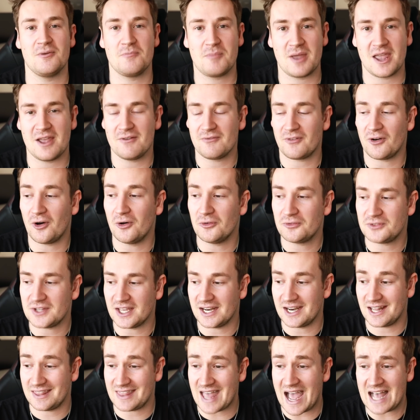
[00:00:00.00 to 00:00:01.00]
and be involved
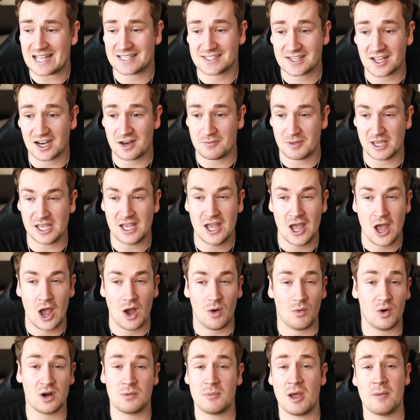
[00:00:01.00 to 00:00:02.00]
in. And that's going to be
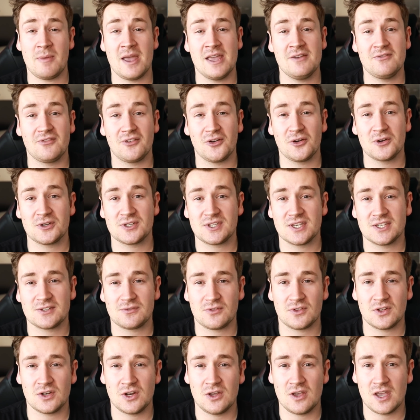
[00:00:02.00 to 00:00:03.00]
one of my main focuses
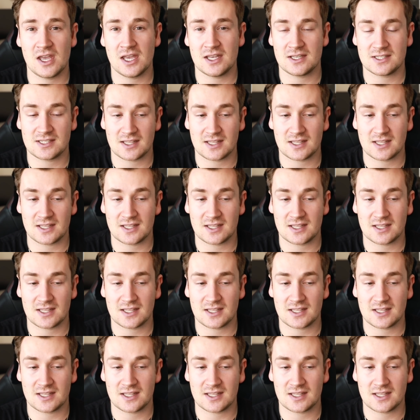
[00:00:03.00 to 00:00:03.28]
for the new year.